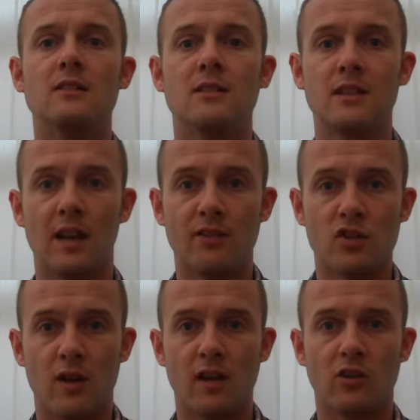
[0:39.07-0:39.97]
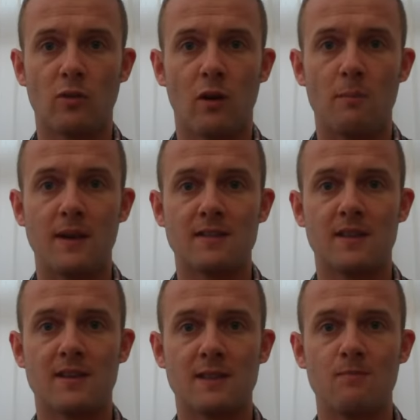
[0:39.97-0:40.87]
to deliver training to our
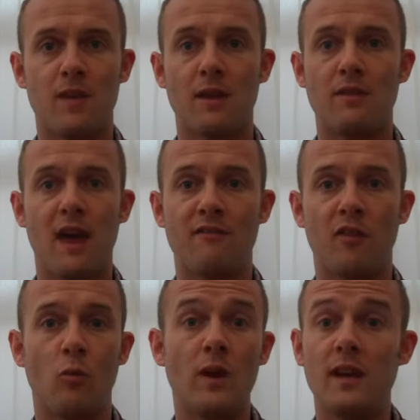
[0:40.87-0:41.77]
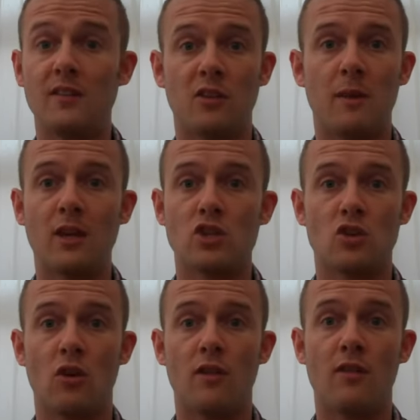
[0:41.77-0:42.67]
business, and therefore we need to make
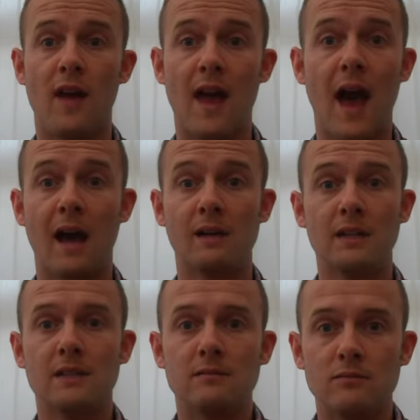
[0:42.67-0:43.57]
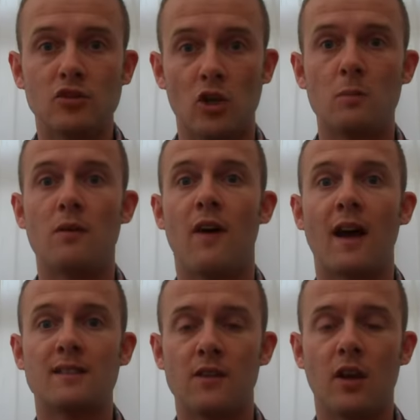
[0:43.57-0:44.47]
sure that they are
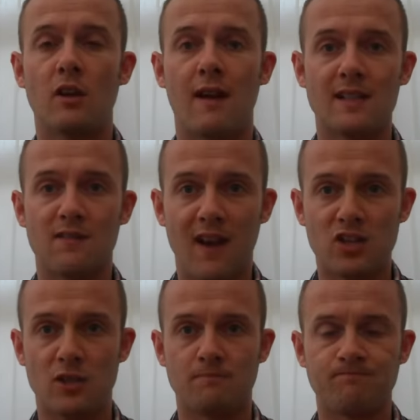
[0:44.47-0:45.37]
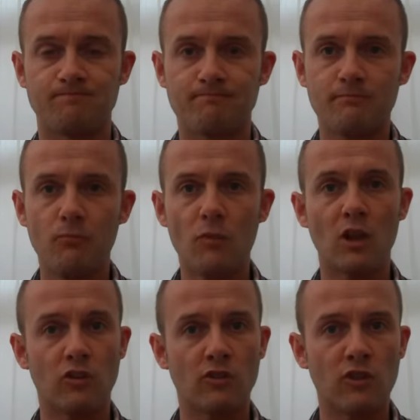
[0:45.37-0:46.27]
supervised in the correct fashion.
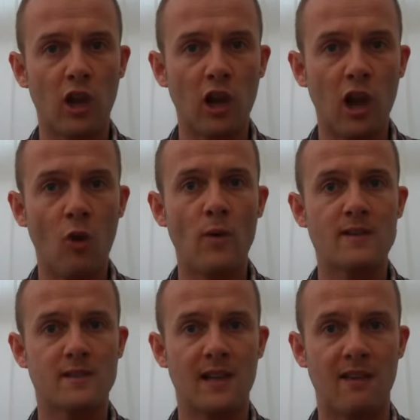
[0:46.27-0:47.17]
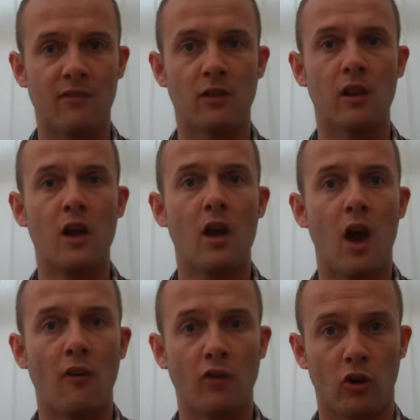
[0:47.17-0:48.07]
So it's the lowest level
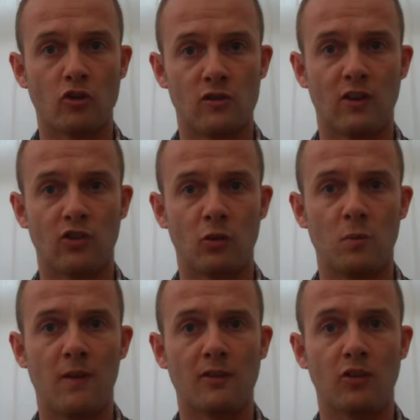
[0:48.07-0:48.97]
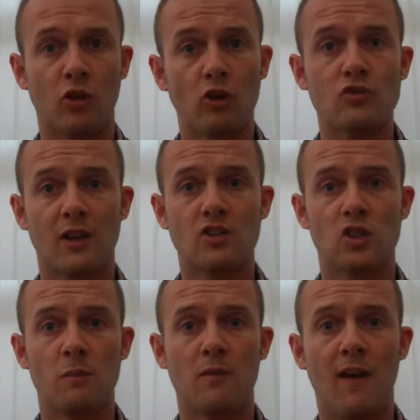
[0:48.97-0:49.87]
of Contract Supervisors, Contract
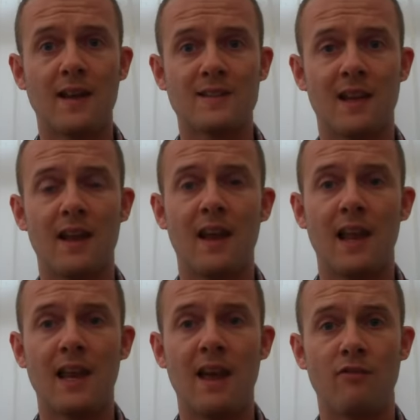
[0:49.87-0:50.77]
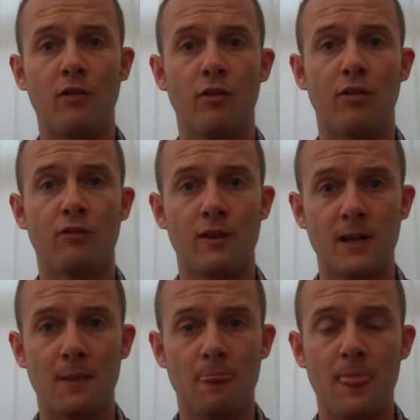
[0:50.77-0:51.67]
Supervisor Level 3.